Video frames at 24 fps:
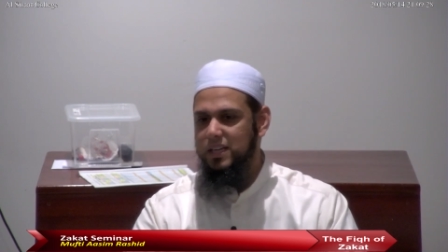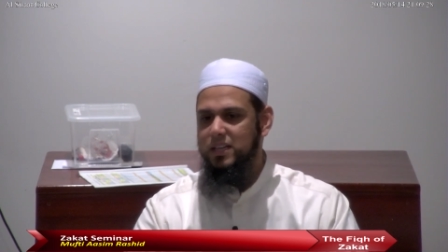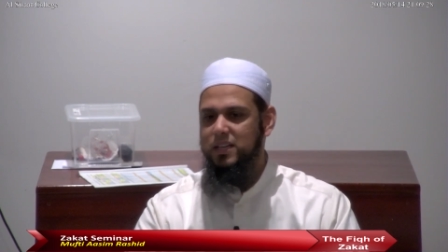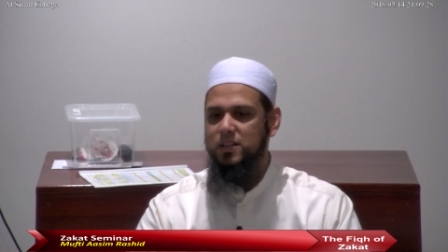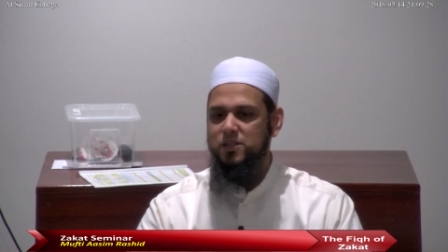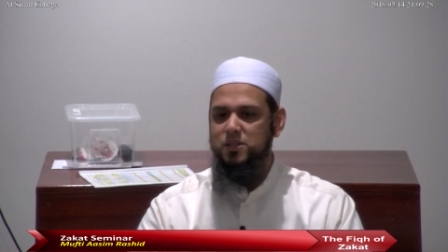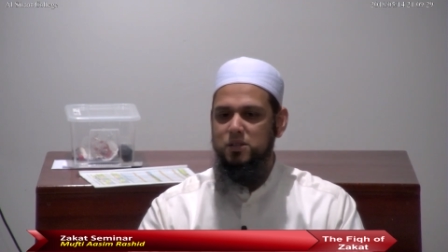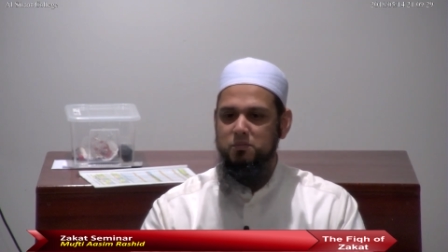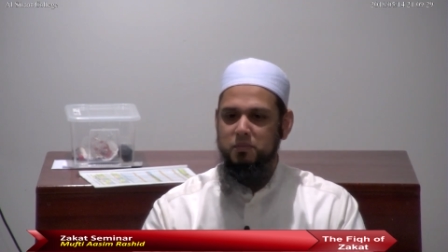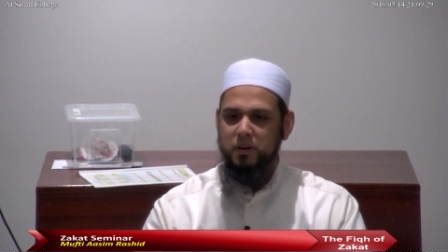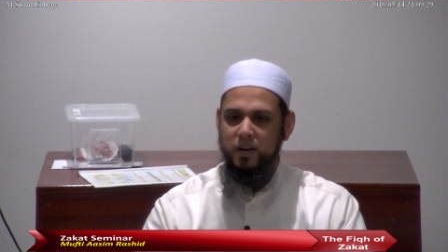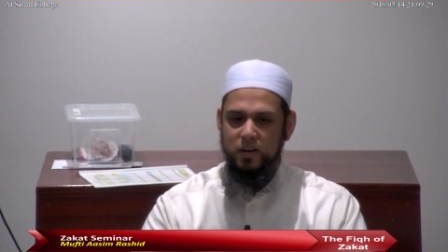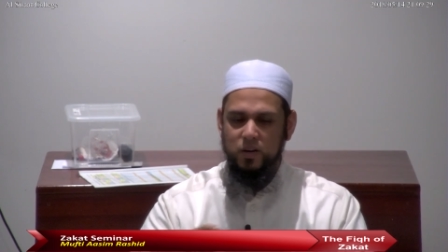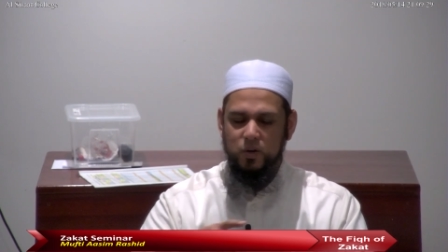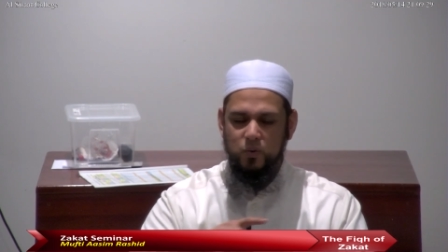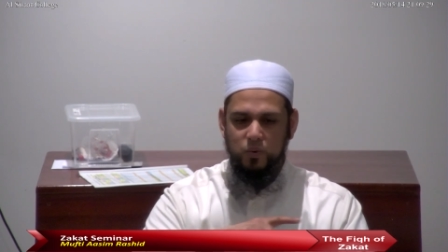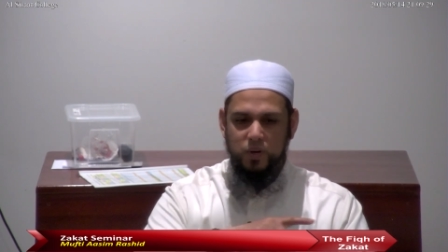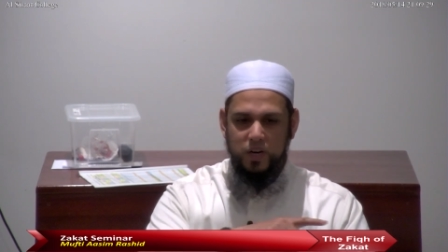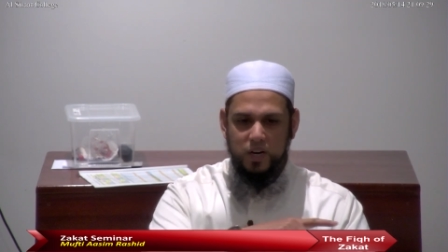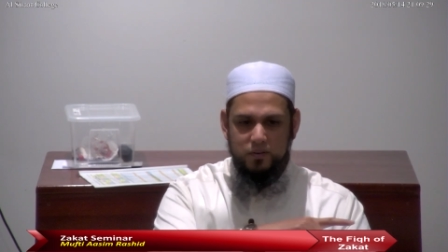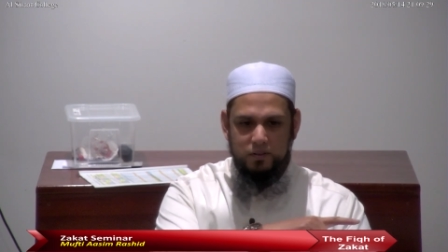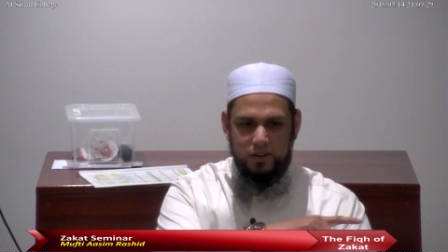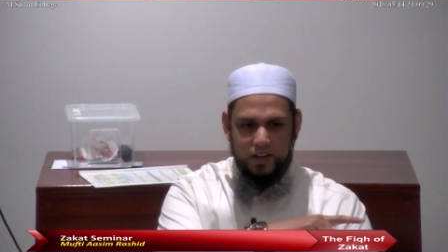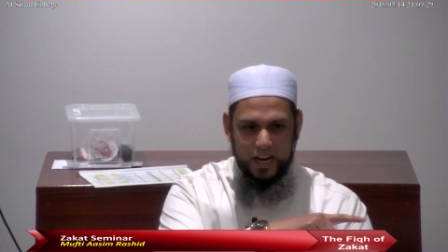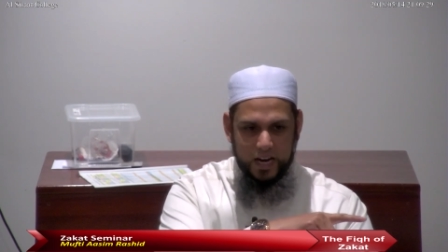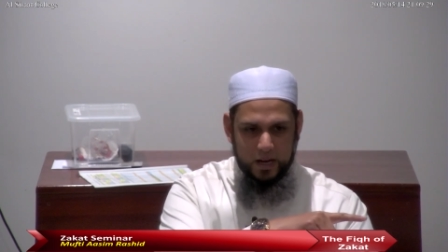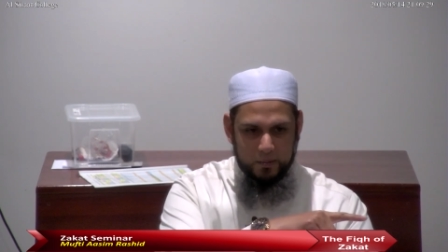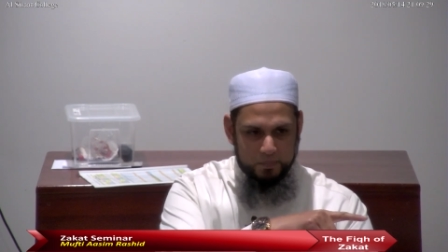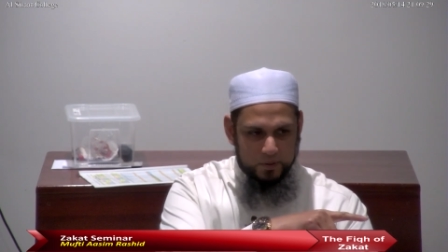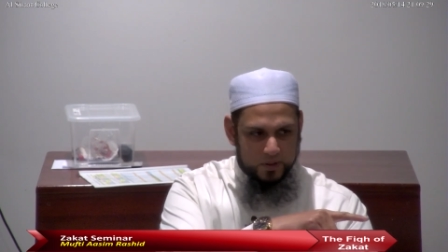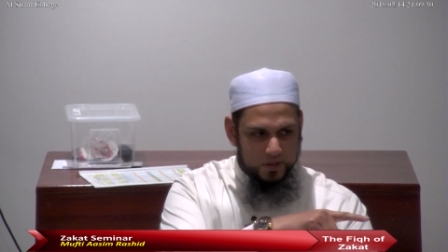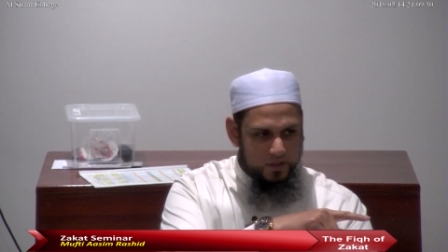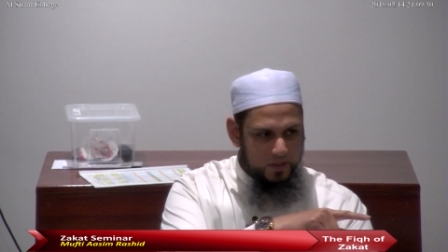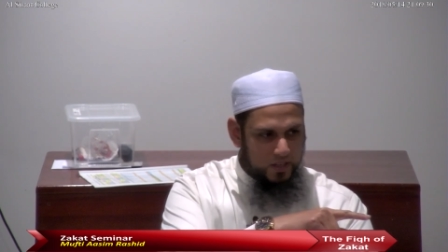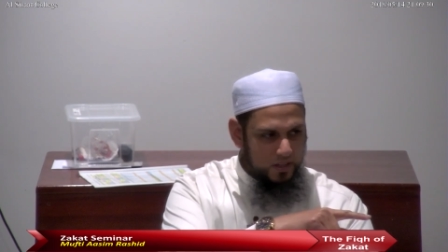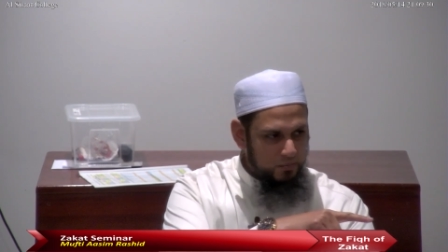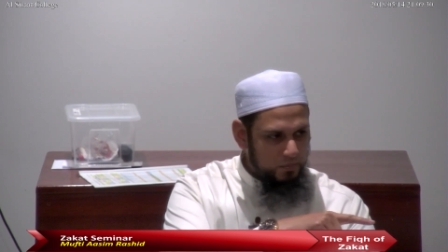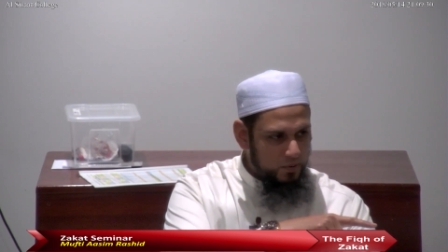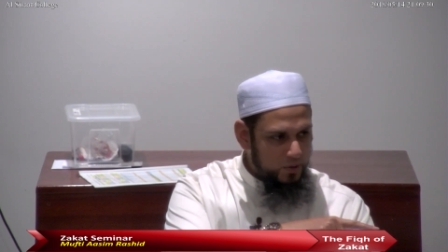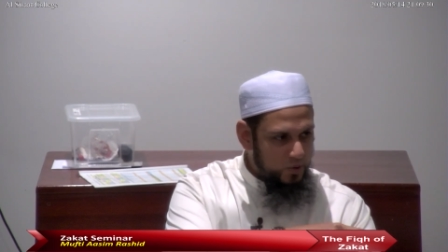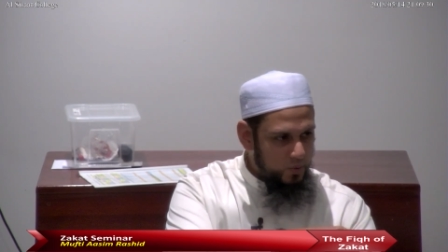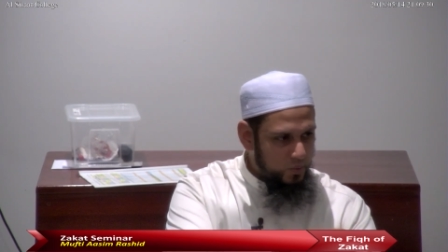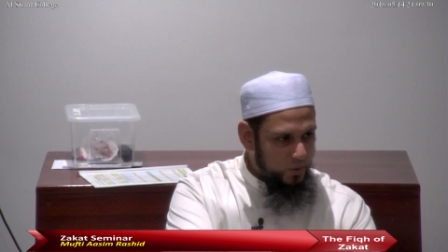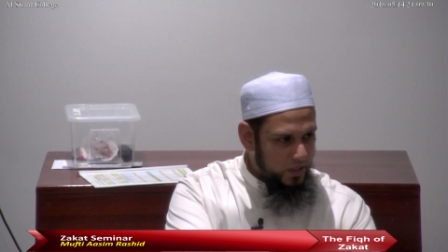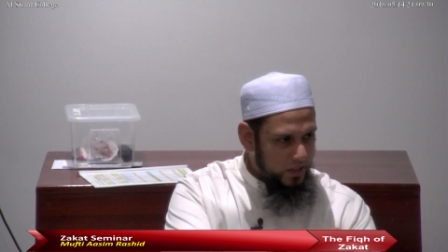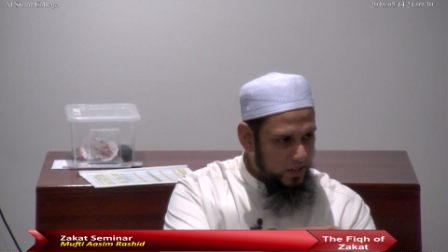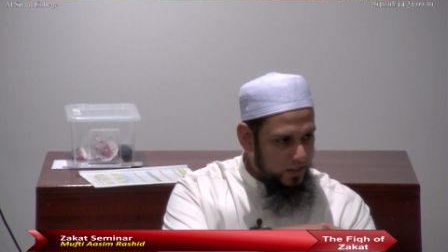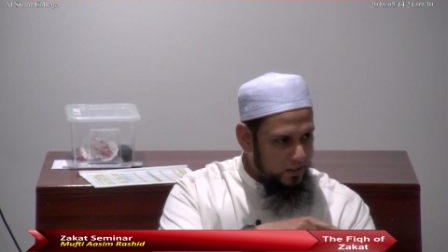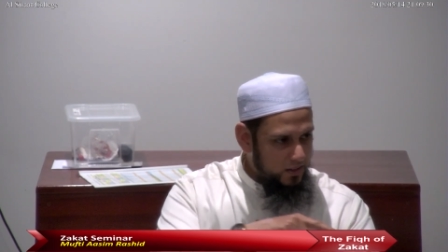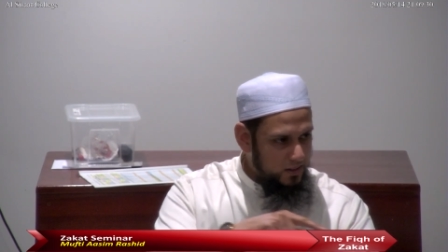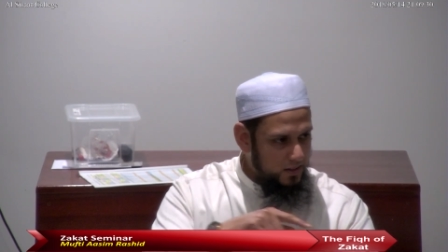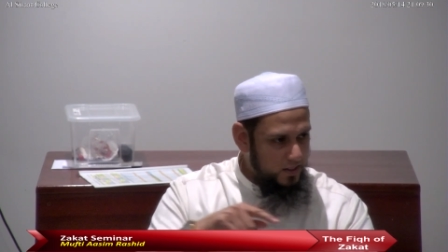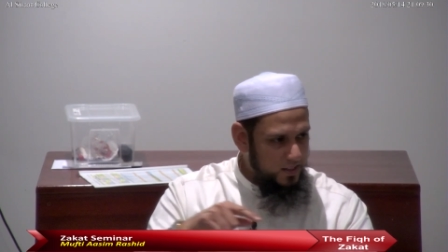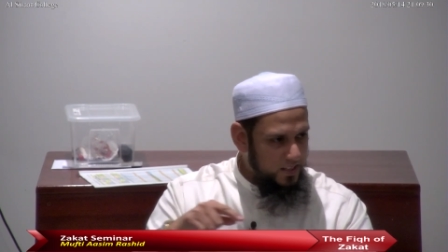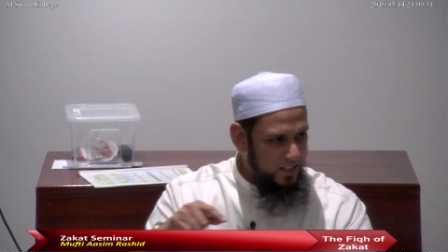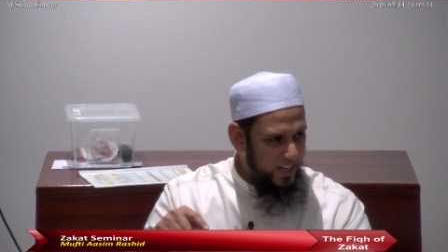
it doesn't matter. Whatever happens in between